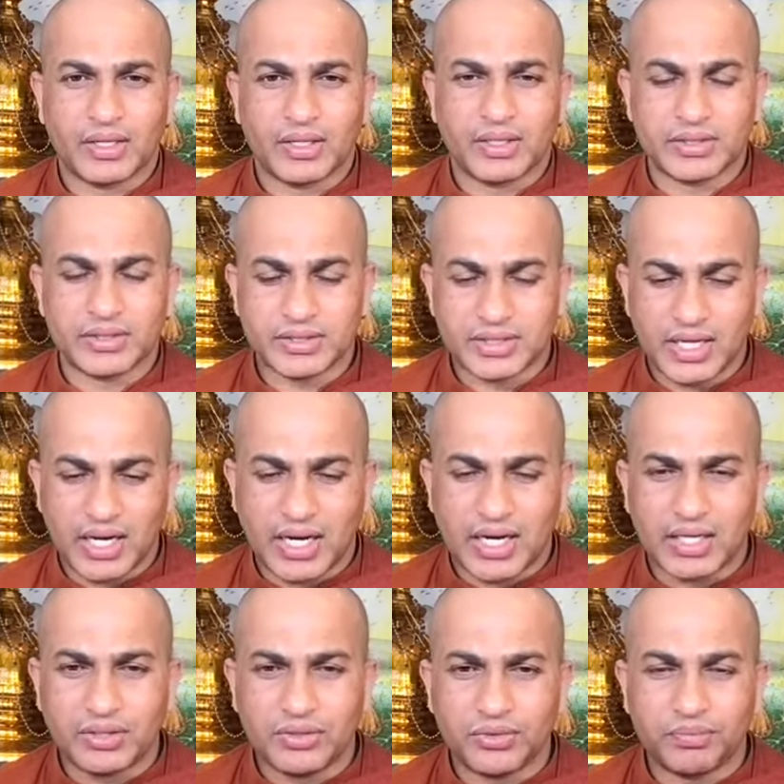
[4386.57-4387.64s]
You know,
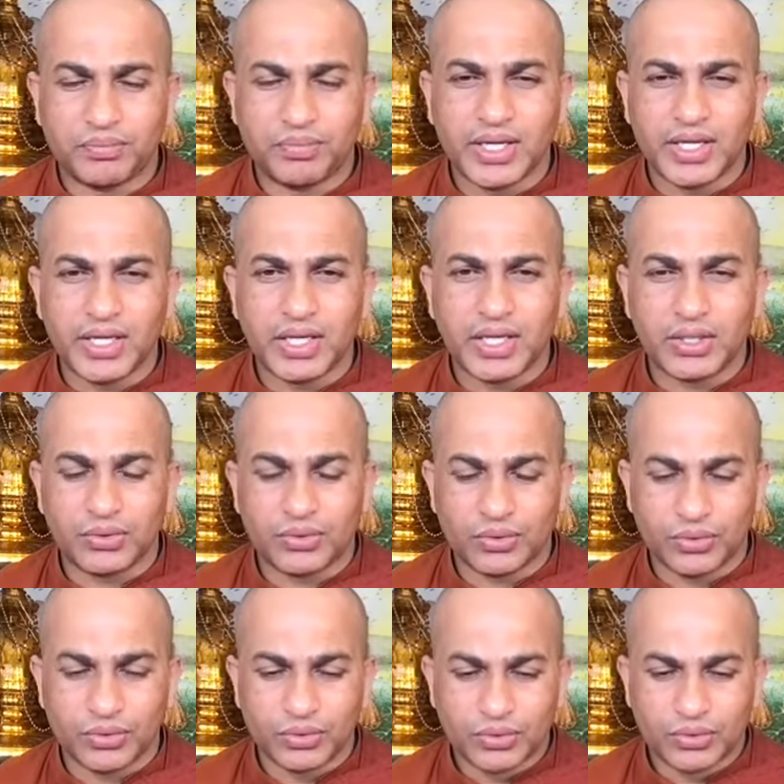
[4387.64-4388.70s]
start to bring it
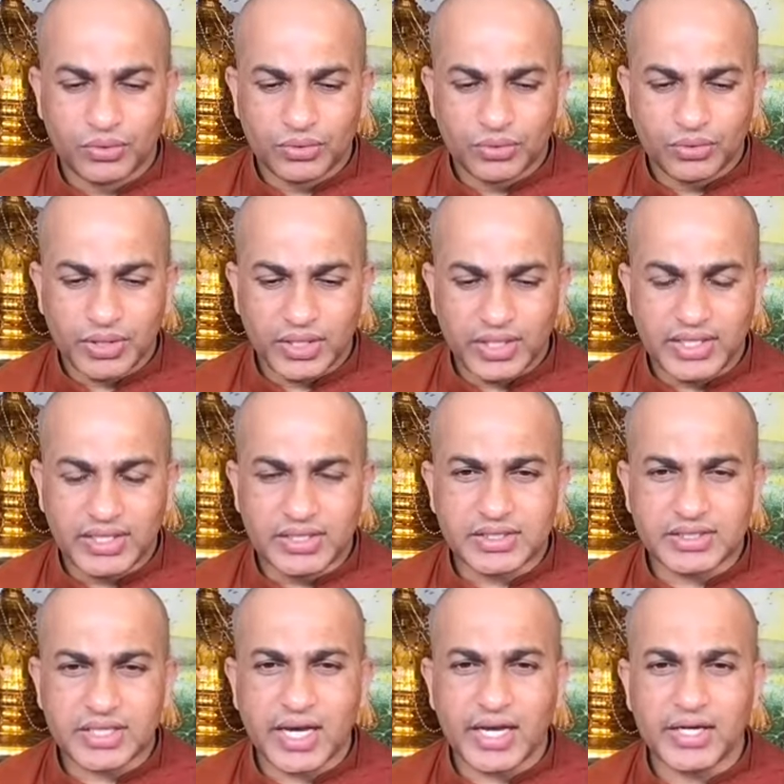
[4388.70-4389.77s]
to
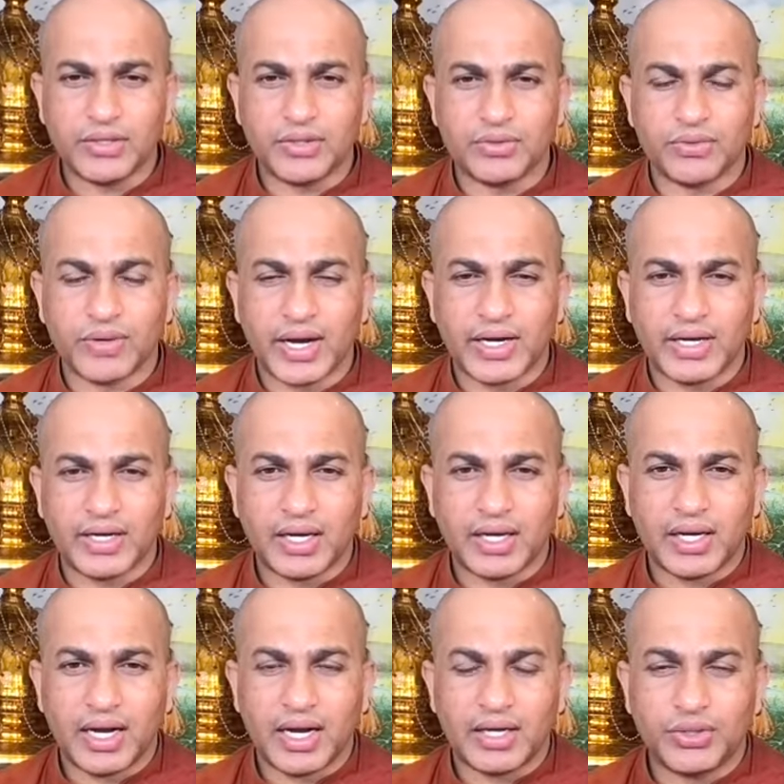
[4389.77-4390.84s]
inside you and
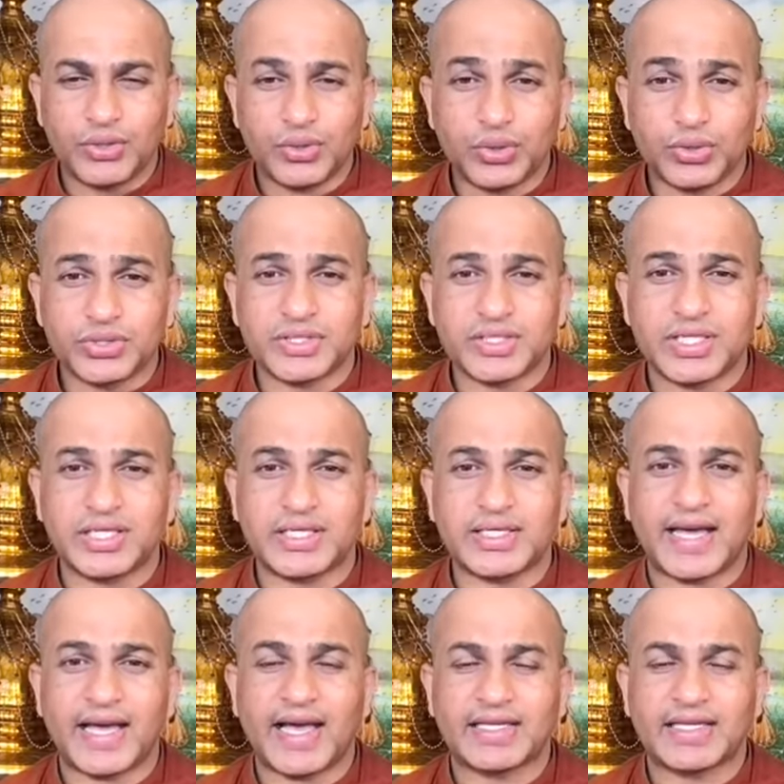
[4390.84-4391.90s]
uh, use it
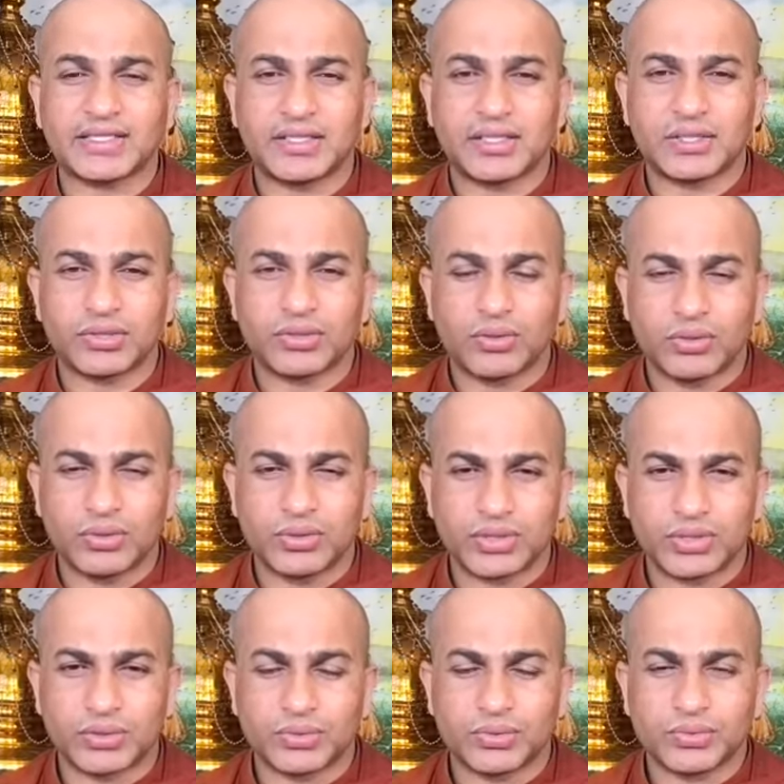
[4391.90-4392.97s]
as the source
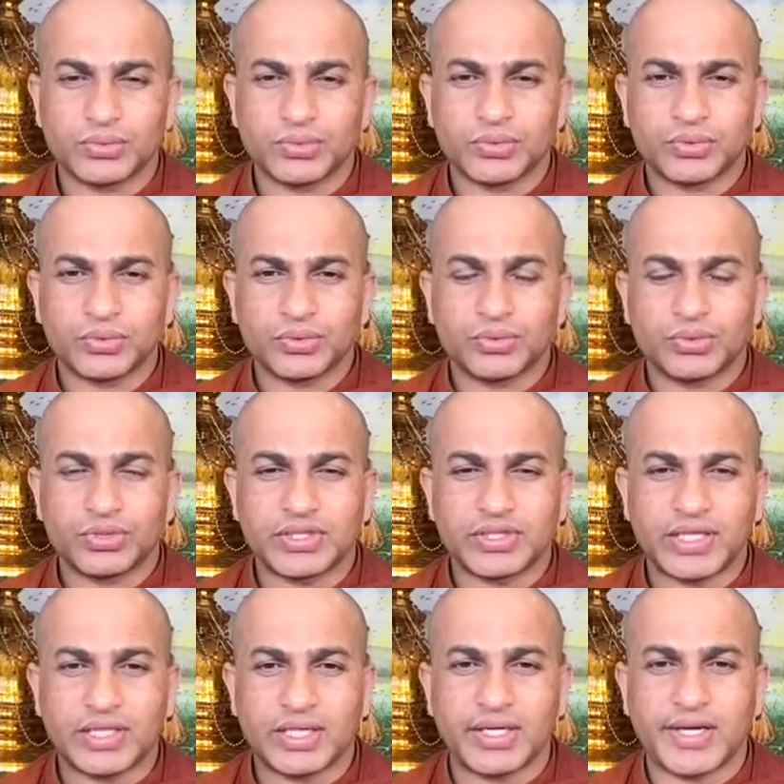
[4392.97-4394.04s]
to to
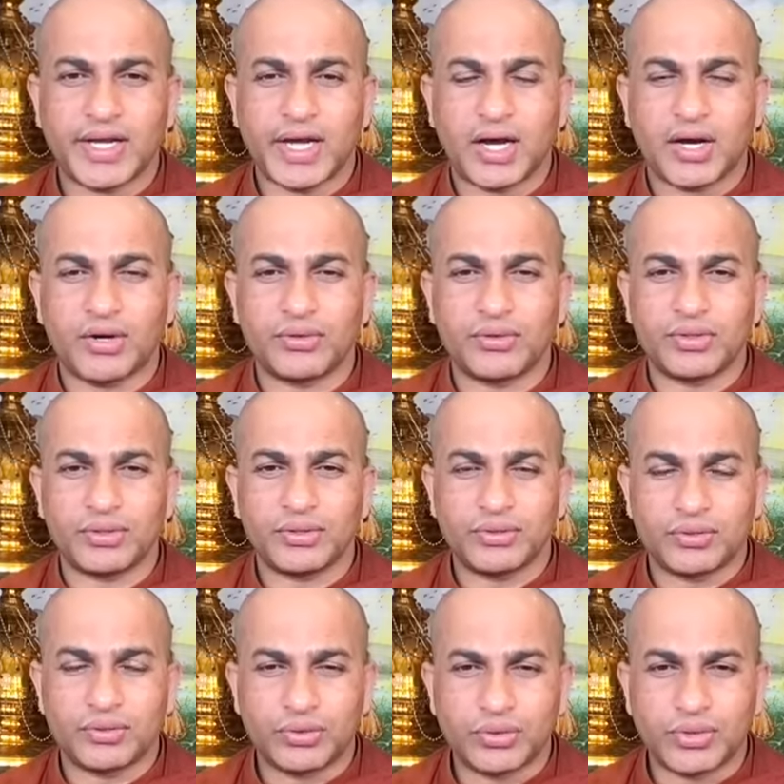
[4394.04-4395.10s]
settle down,
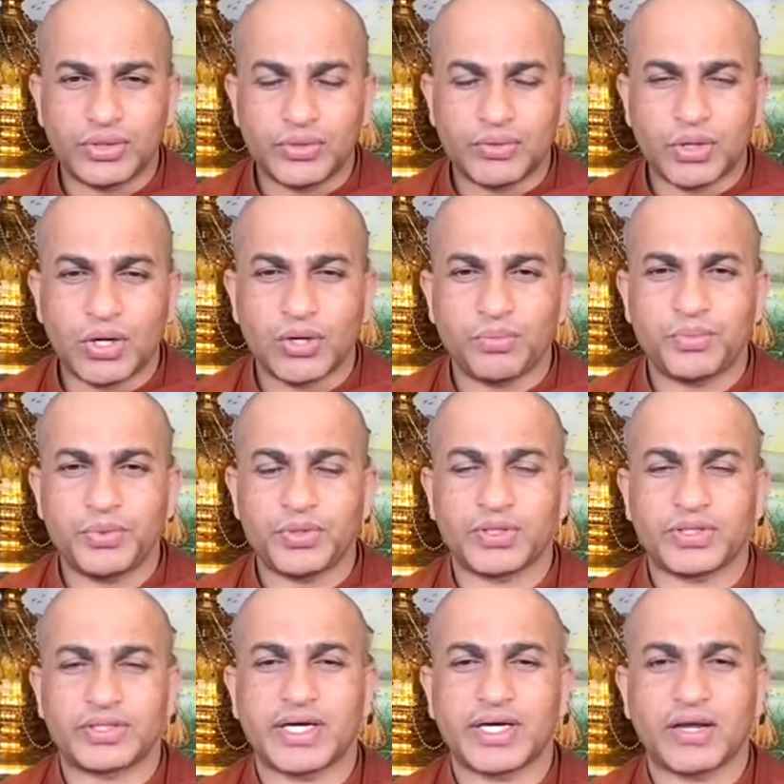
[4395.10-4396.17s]
to develop your
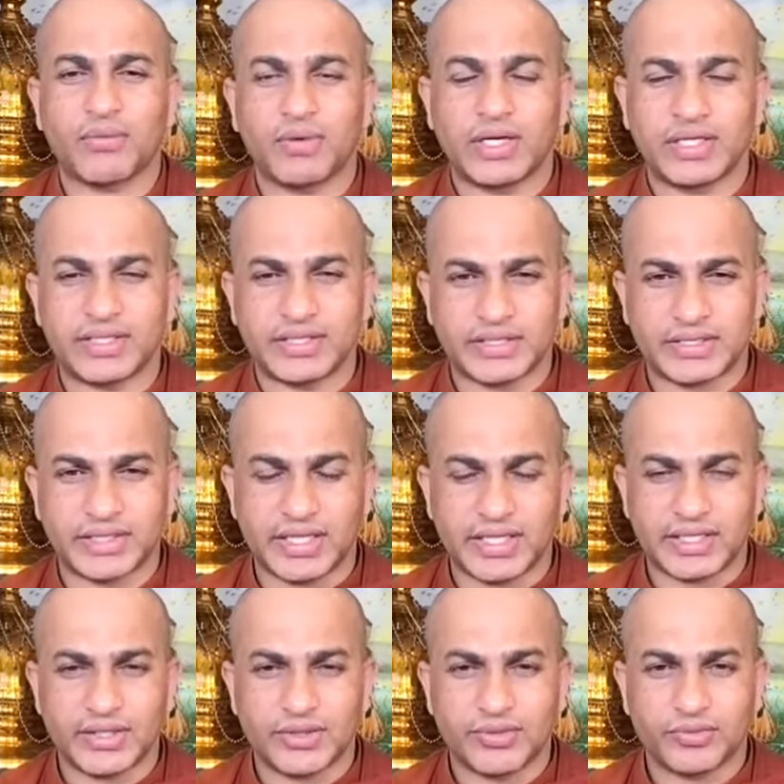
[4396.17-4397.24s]
tranquility state.